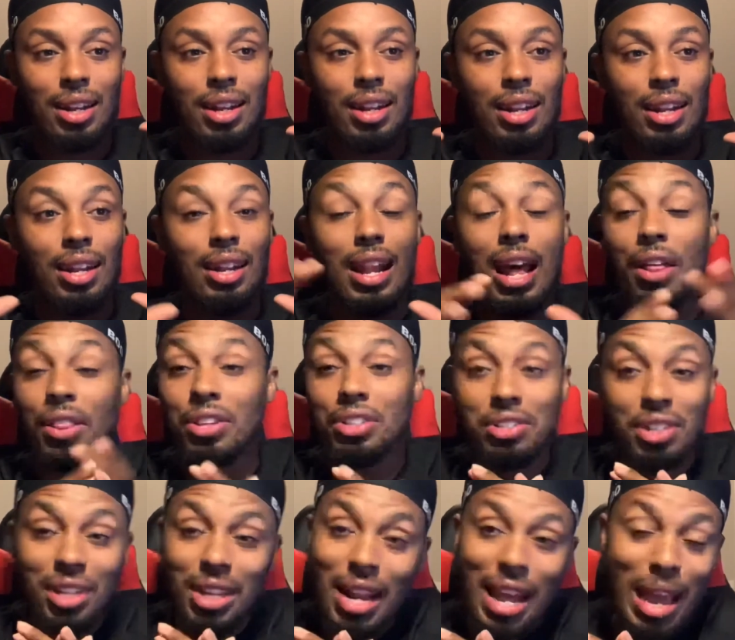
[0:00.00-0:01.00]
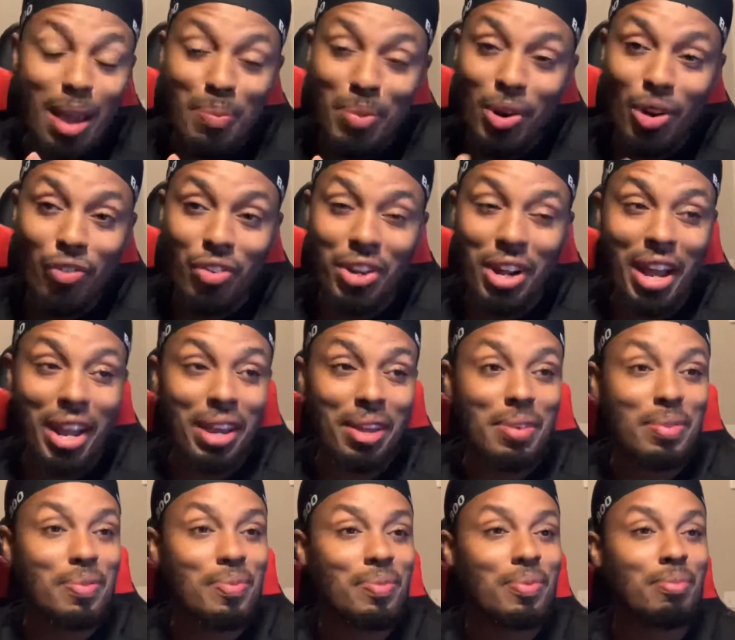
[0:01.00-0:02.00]
Now, this didn't happen overnight
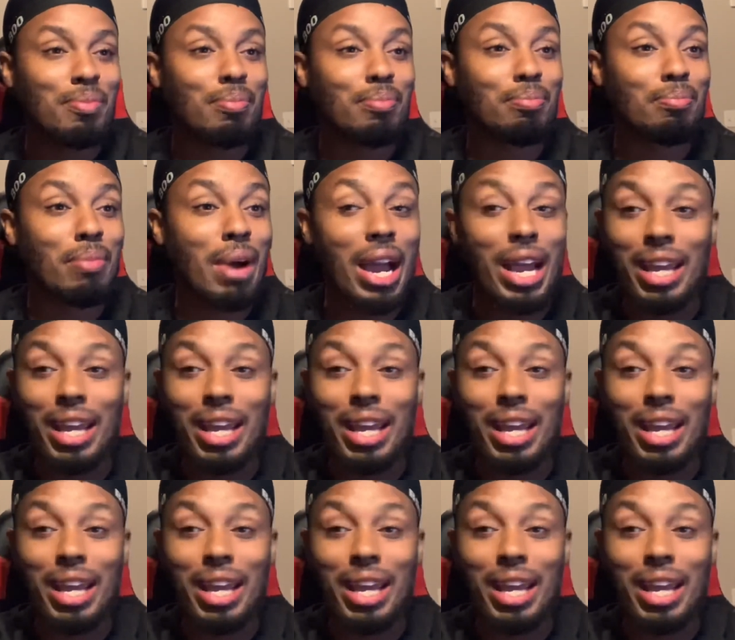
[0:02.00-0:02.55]
by any